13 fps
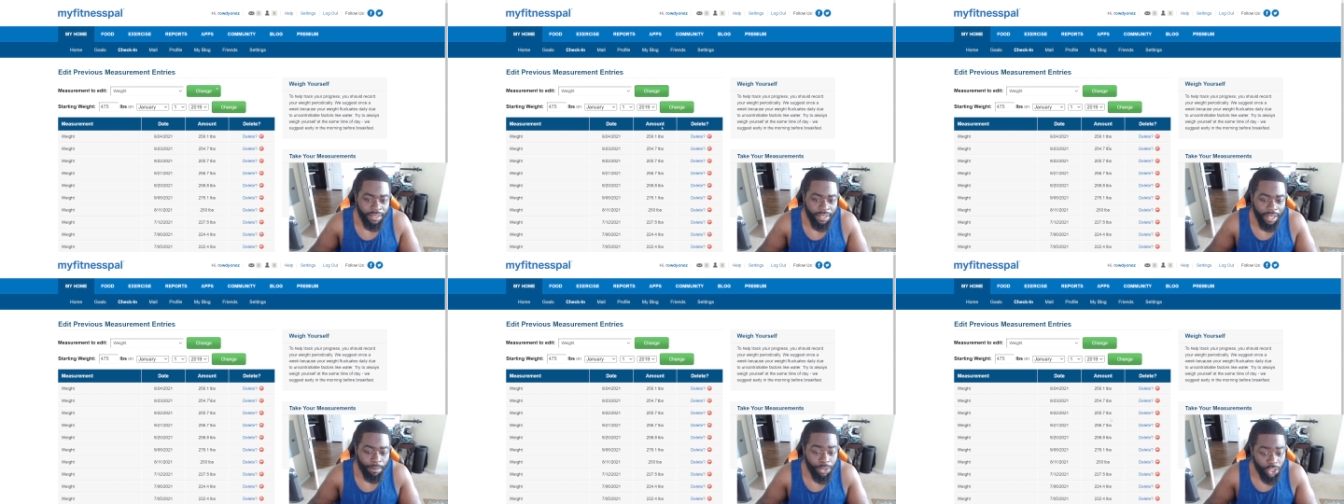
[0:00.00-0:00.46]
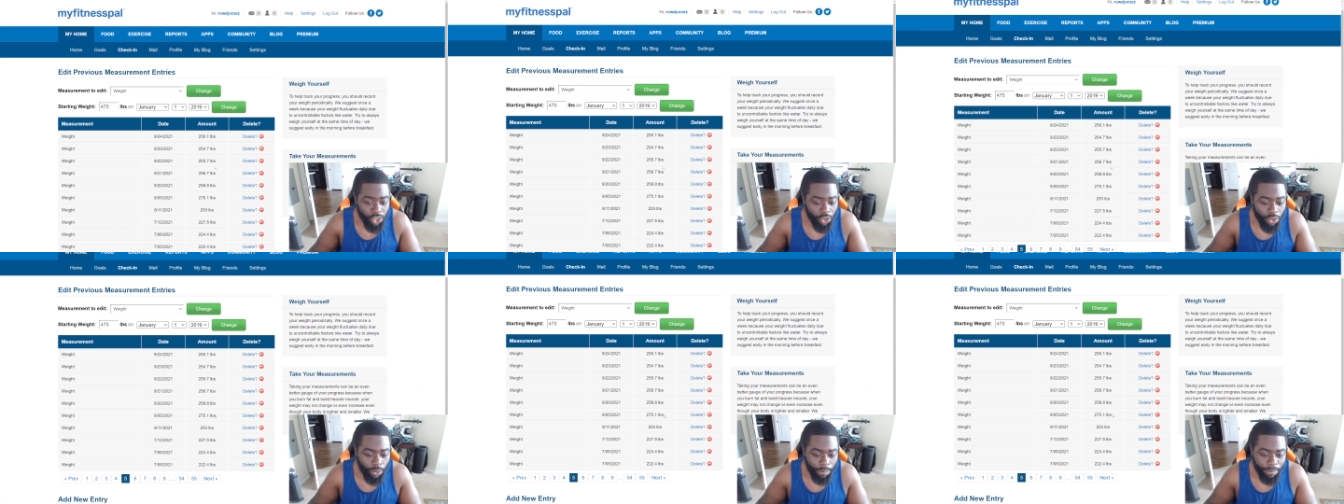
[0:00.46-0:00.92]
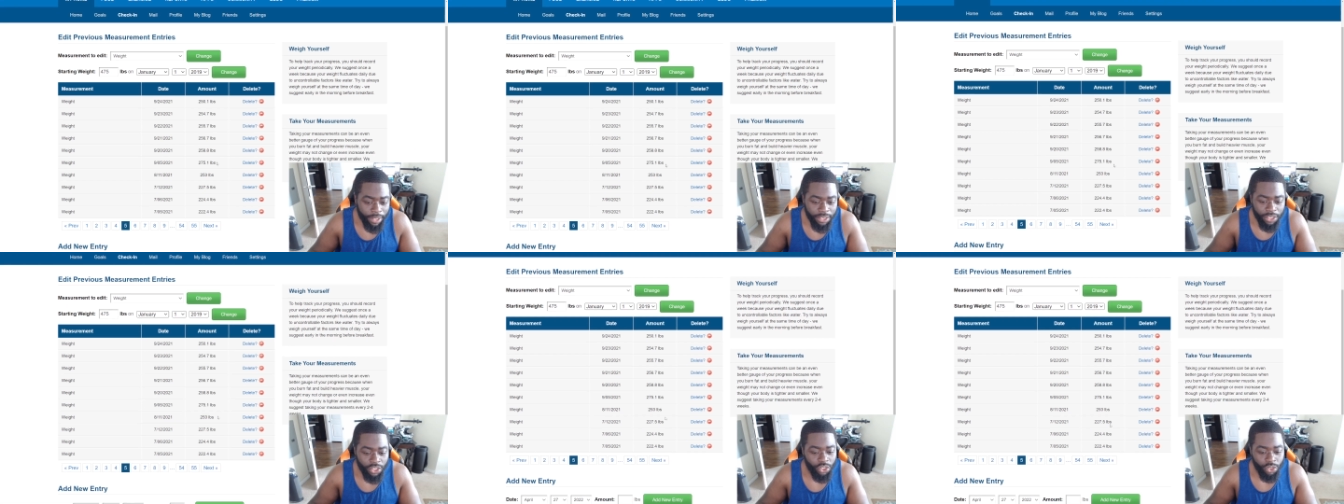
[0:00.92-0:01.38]
I'm gonna show you with
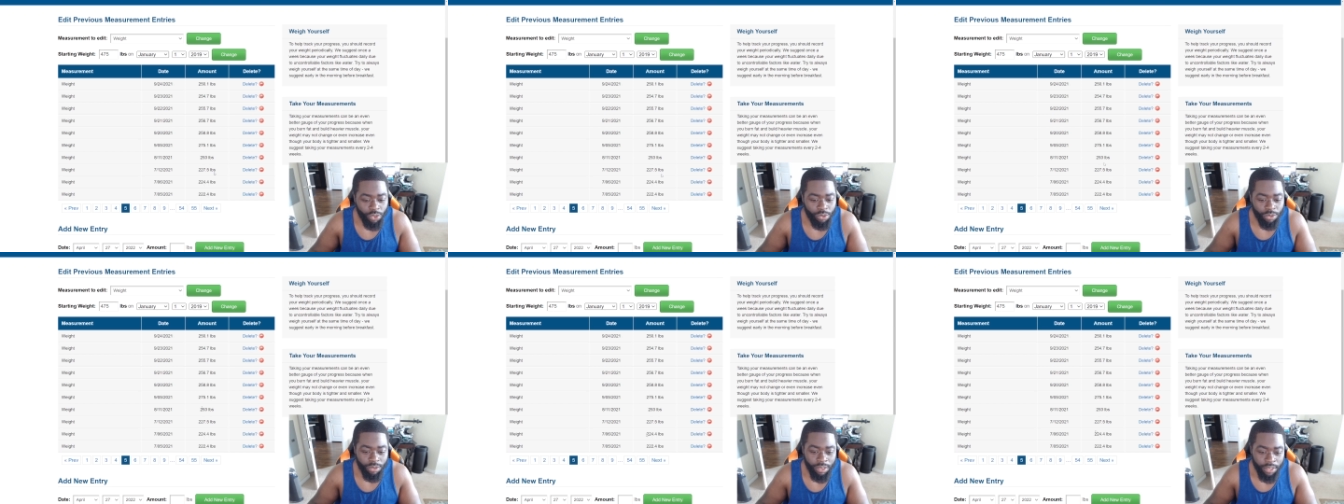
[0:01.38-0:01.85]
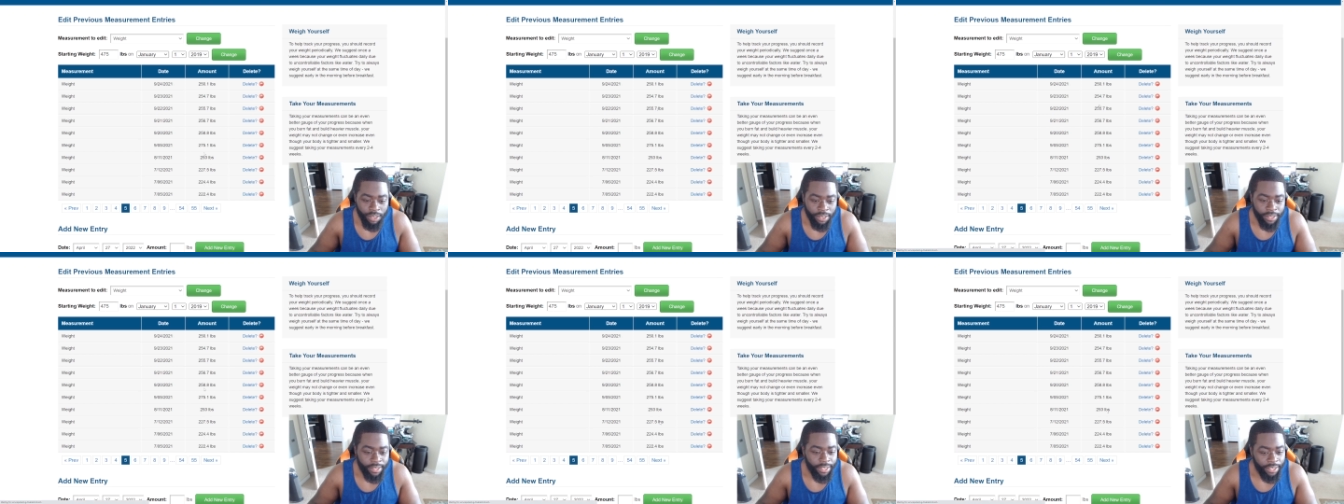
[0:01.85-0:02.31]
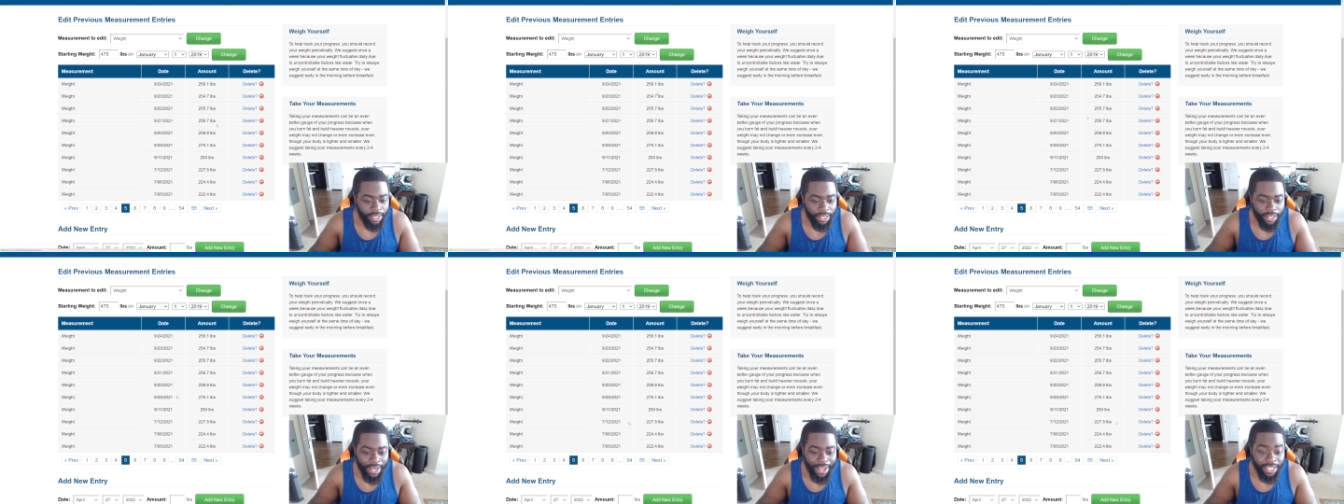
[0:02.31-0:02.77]
pictures too and
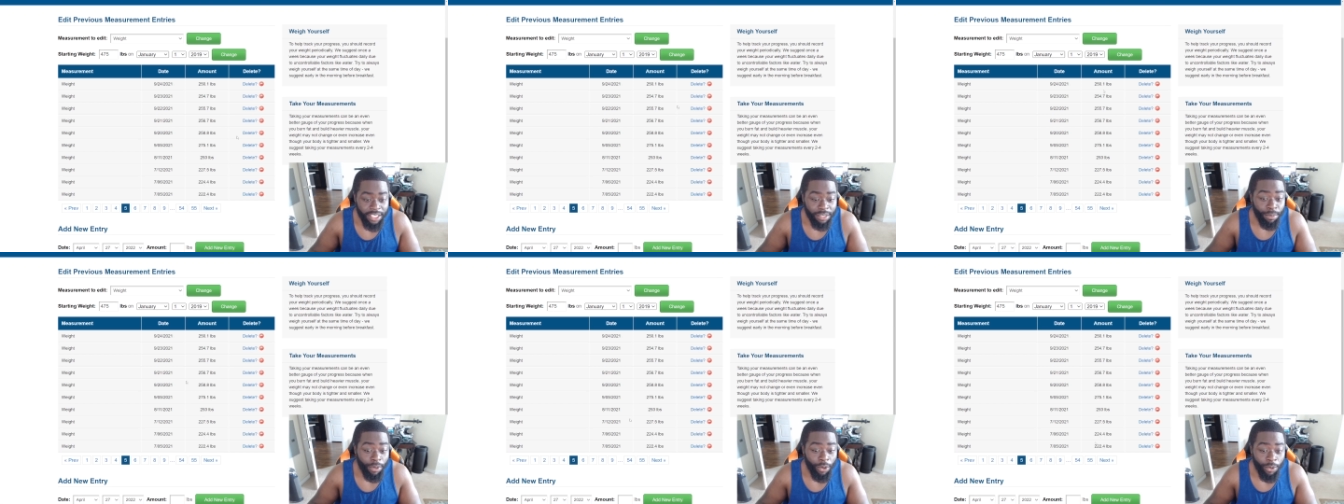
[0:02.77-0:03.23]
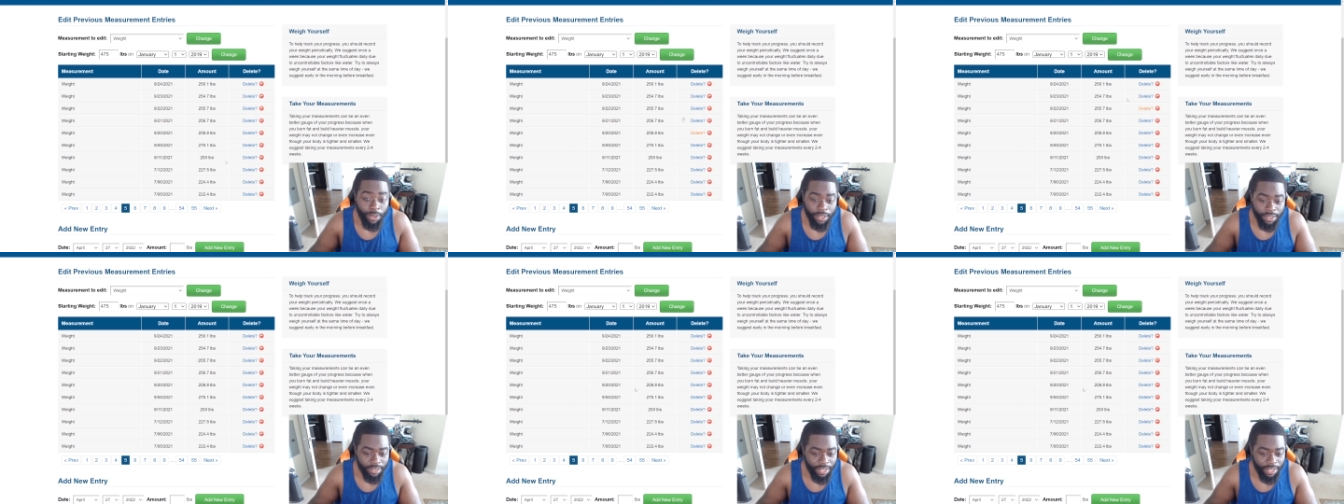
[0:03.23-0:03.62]
then I exploded.